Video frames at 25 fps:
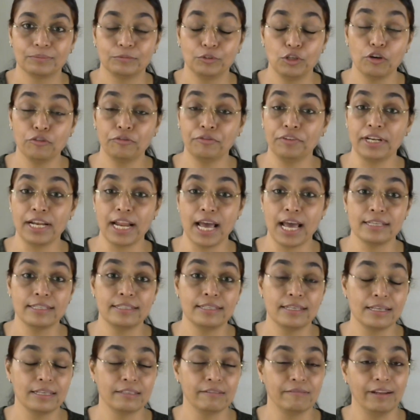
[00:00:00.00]
Your
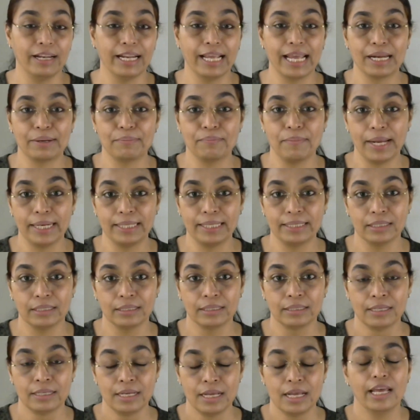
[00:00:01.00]
finances will get better
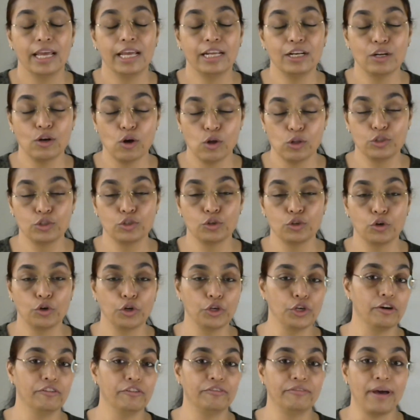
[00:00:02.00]
and also
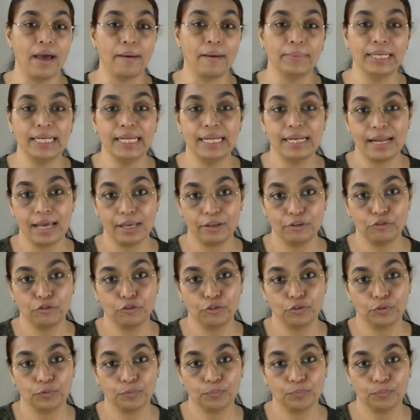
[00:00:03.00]
your family life.